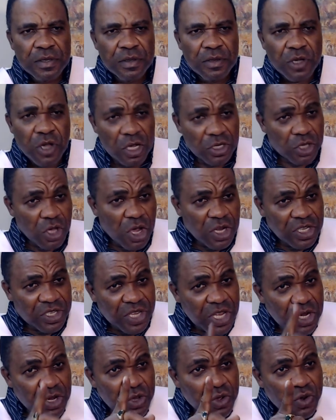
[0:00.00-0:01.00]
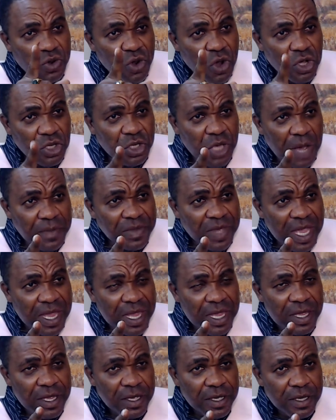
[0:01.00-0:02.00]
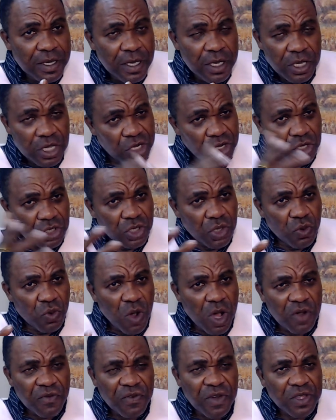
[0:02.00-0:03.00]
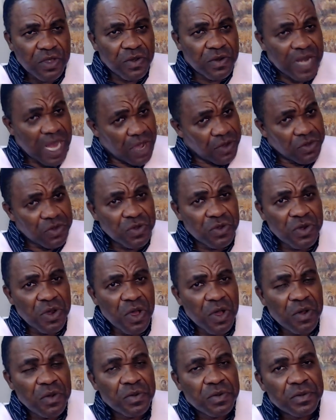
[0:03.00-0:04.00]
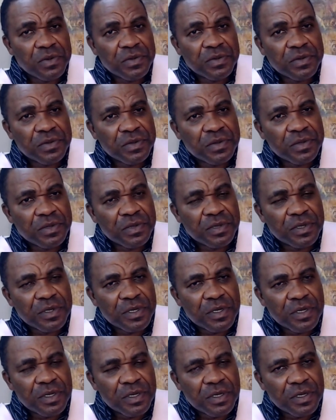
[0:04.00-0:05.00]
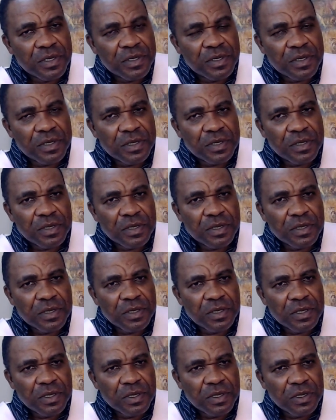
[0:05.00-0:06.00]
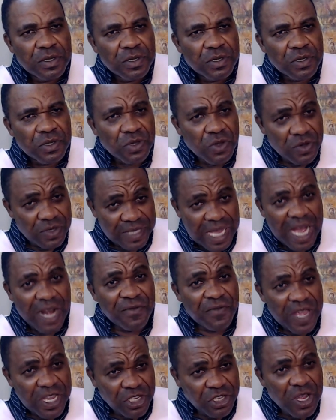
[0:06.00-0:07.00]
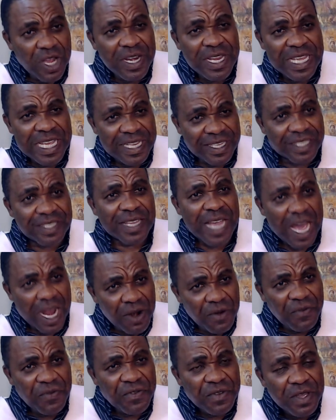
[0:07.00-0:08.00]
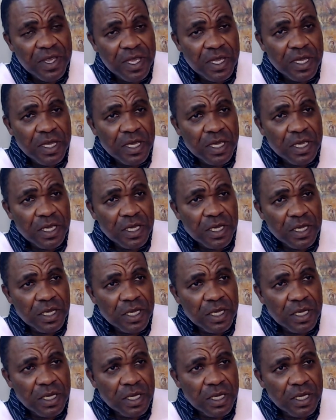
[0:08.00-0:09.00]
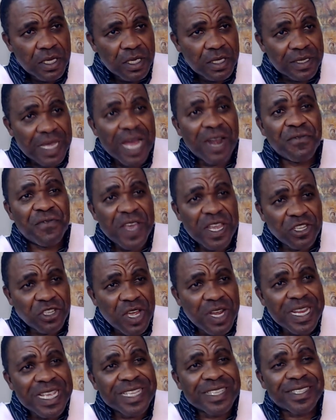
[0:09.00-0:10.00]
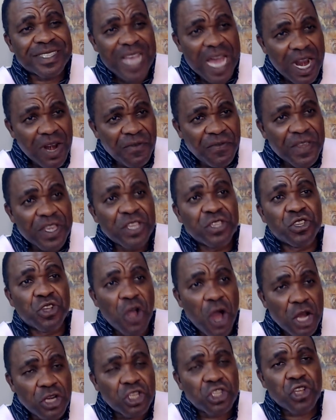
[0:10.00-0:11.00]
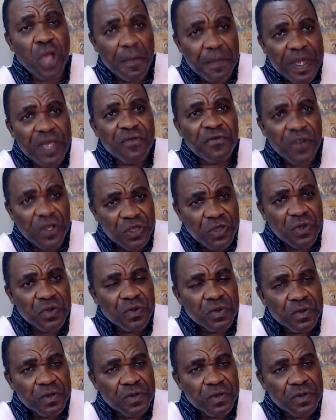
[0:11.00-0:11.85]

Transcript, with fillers: Because until you know something, it doesn't work for you. Now you know. Yes. So salvation itself, salvation yes. itself is God shopping for you.